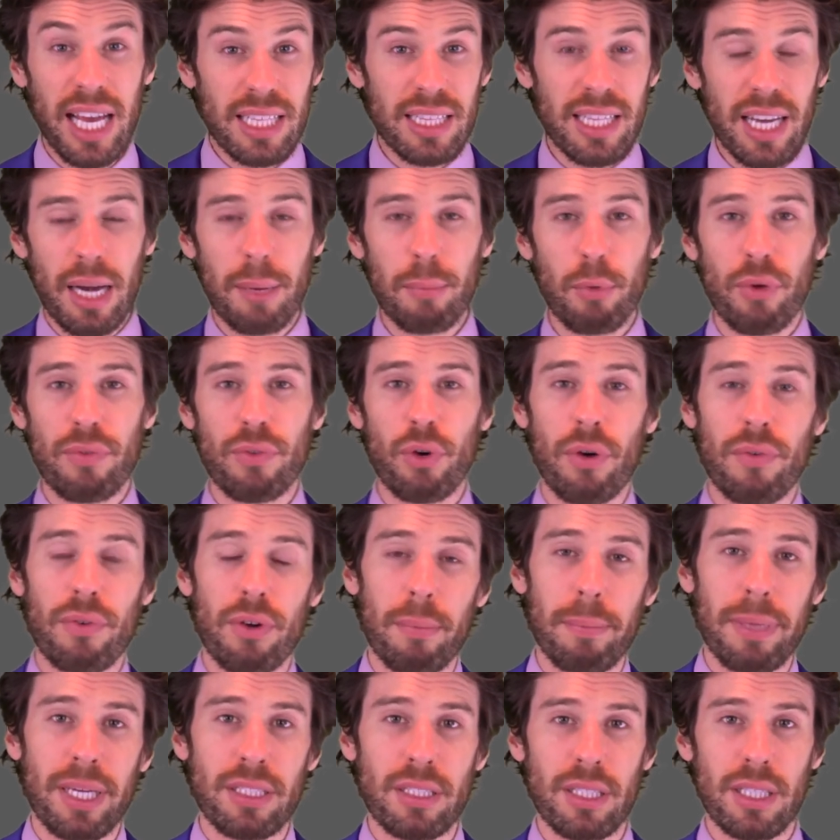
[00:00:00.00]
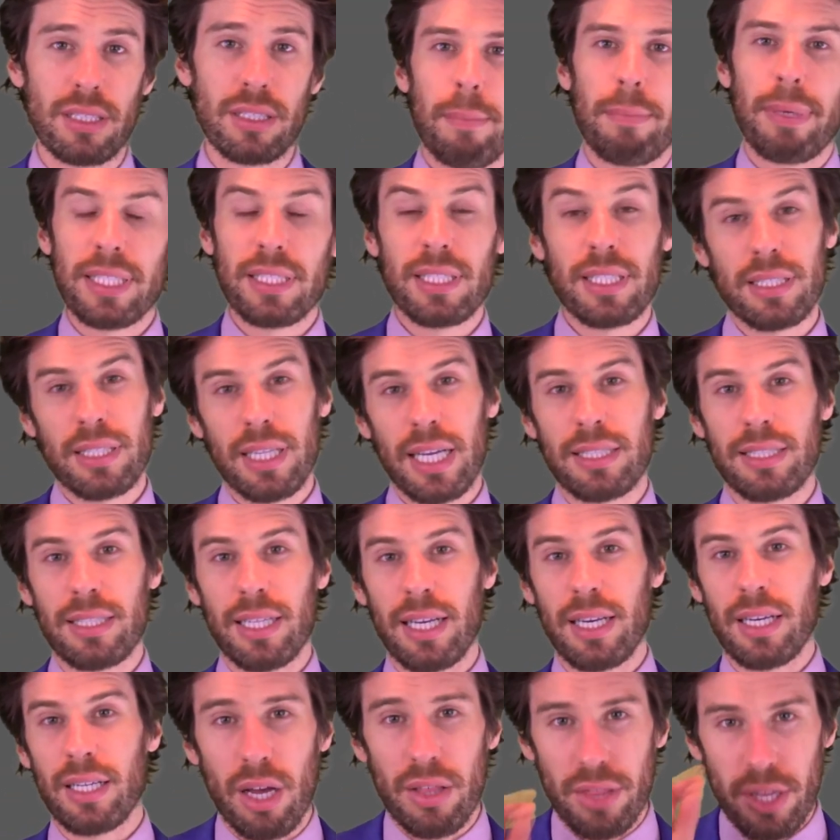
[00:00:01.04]
Then I moved over to business. Business, I
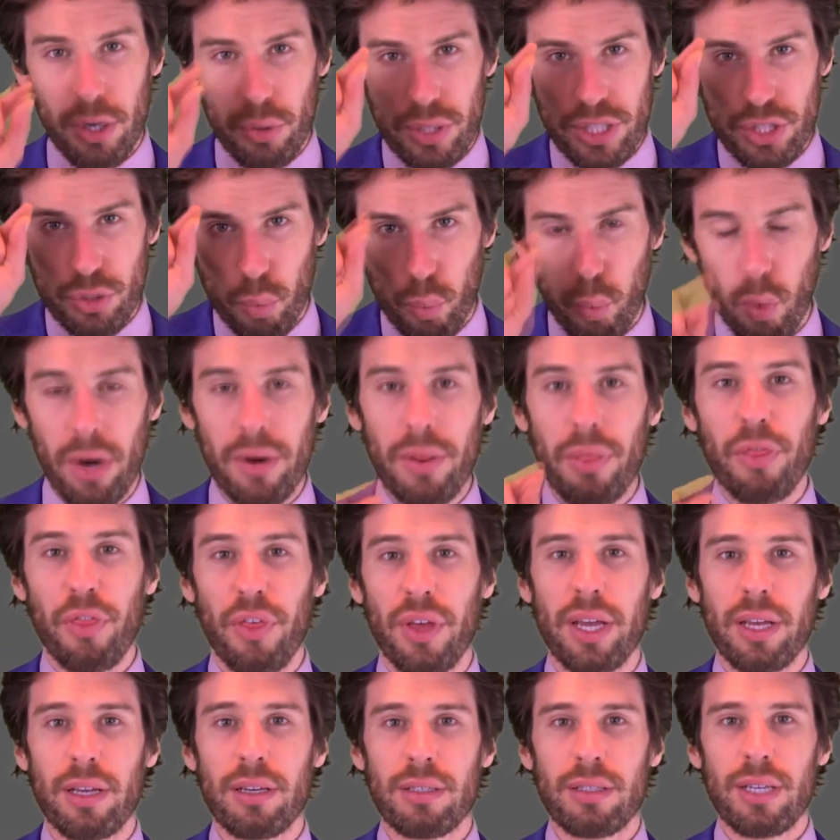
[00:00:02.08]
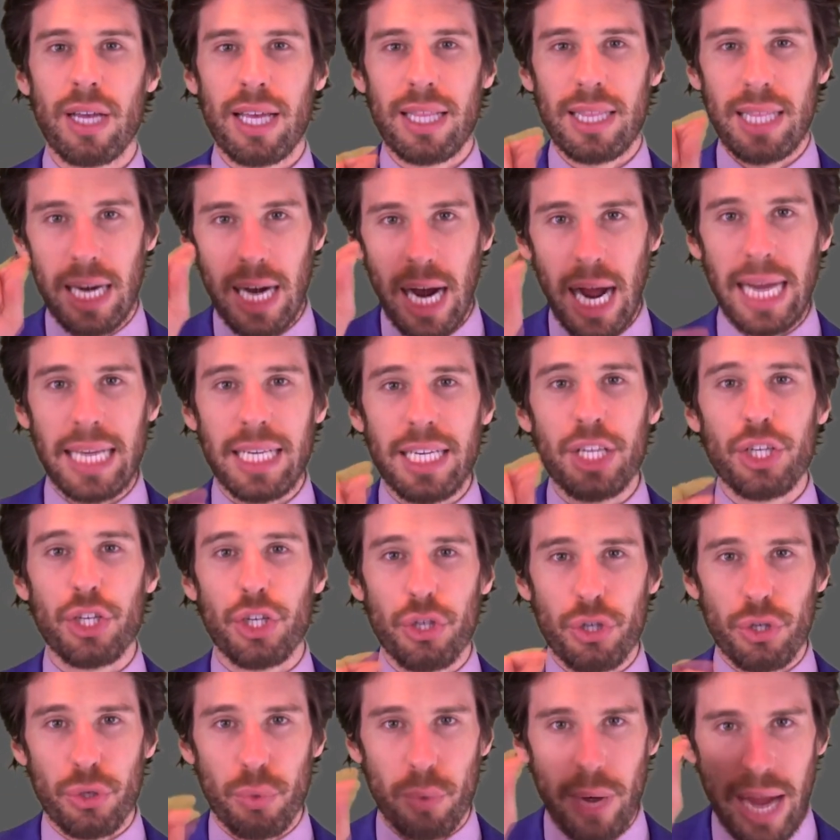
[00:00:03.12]
said, there is one thing that I need to
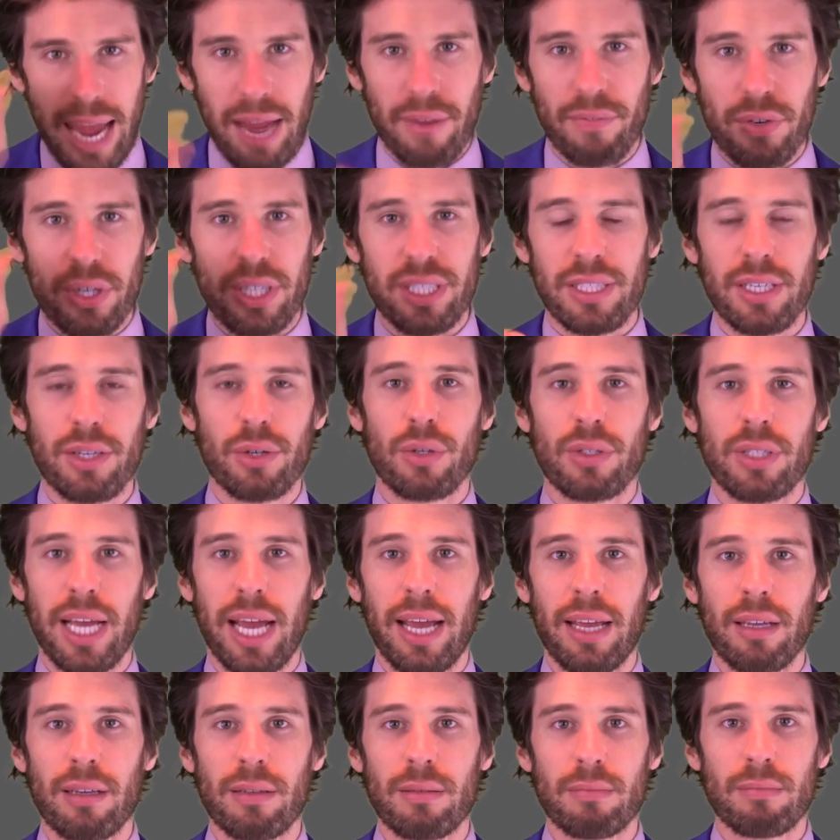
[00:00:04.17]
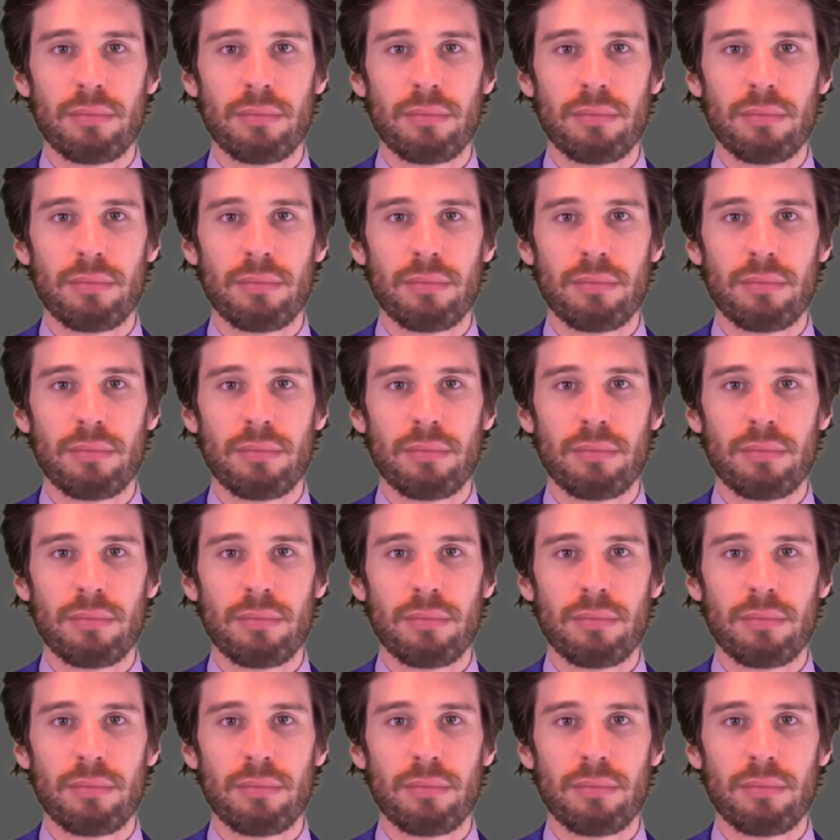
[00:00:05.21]
do every single day.